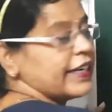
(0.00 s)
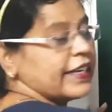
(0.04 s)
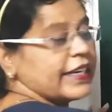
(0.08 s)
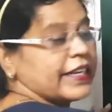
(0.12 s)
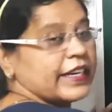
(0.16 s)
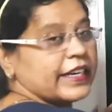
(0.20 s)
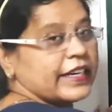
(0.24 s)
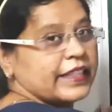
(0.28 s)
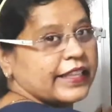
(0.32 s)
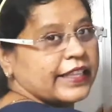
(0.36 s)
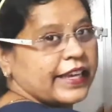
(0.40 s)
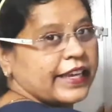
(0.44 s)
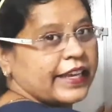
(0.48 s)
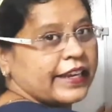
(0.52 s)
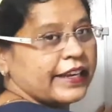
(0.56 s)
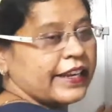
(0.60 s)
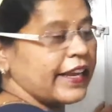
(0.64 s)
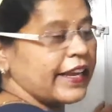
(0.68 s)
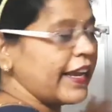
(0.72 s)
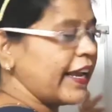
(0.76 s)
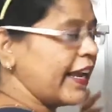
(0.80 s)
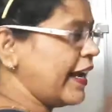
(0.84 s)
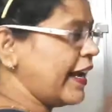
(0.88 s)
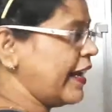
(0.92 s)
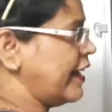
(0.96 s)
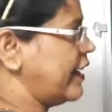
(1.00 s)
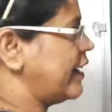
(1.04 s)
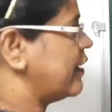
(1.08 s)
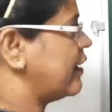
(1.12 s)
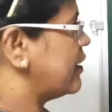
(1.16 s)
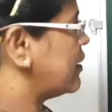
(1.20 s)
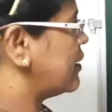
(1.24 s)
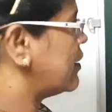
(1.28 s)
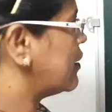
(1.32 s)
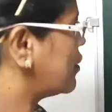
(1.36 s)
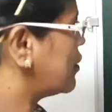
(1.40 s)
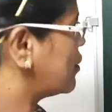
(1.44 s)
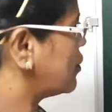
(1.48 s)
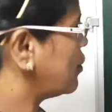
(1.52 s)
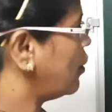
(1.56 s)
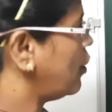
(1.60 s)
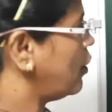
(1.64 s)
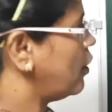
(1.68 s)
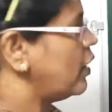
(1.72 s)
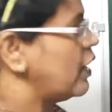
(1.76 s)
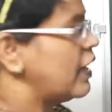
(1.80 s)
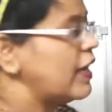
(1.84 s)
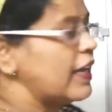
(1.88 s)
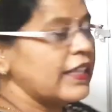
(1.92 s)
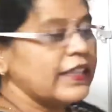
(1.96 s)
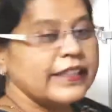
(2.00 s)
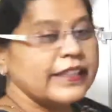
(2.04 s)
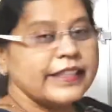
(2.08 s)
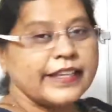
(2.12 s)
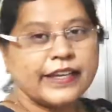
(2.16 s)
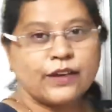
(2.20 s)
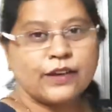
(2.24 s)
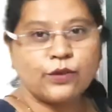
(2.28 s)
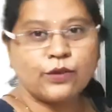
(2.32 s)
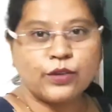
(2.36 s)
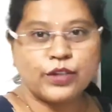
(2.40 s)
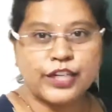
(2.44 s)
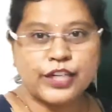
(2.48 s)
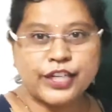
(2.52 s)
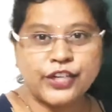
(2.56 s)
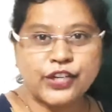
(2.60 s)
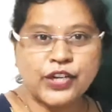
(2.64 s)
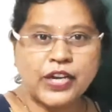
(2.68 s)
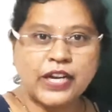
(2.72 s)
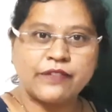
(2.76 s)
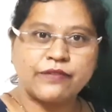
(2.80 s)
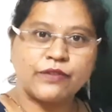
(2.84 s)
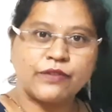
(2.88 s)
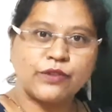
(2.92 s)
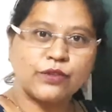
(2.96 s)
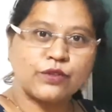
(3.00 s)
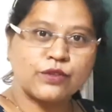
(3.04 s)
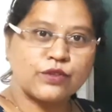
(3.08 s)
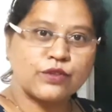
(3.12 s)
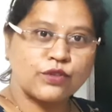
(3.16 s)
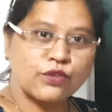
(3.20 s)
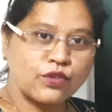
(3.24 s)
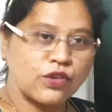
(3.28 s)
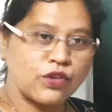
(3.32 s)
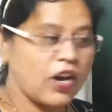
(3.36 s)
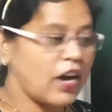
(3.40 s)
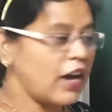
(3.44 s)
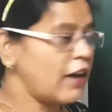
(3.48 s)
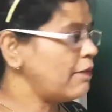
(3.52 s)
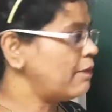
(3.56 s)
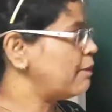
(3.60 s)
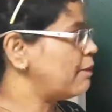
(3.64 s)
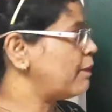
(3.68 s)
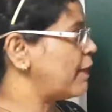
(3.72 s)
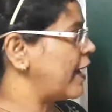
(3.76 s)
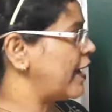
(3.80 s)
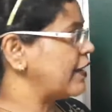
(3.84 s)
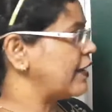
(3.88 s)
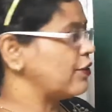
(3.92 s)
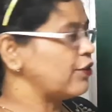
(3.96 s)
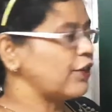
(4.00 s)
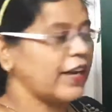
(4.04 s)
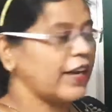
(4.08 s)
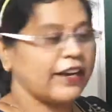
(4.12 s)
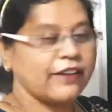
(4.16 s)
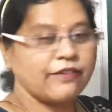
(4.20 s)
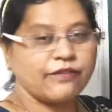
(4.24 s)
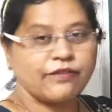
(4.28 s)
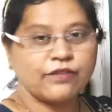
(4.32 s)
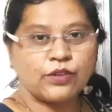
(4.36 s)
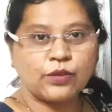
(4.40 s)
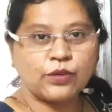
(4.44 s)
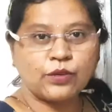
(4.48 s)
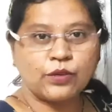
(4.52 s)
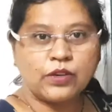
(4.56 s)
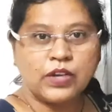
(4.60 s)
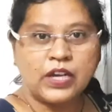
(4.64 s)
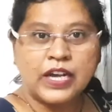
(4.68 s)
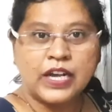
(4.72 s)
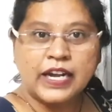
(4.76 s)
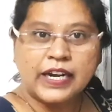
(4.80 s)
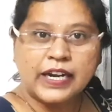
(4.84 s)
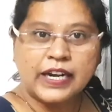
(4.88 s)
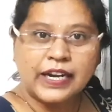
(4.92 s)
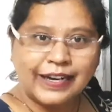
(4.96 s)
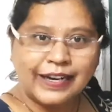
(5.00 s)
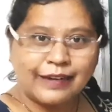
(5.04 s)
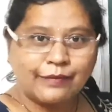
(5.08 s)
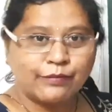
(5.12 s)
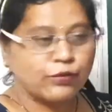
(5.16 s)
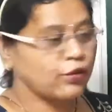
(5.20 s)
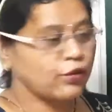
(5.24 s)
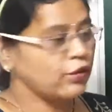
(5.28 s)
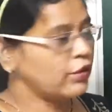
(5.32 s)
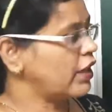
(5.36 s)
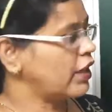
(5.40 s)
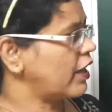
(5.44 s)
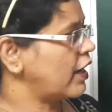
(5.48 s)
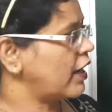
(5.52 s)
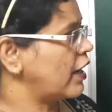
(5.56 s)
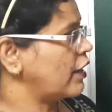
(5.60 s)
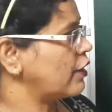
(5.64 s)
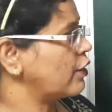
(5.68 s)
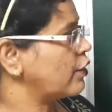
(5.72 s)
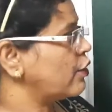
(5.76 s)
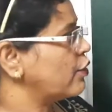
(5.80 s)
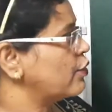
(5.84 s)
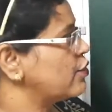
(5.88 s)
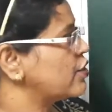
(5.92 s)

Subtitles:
greater than 8. So there only you have to stop and you have to come to the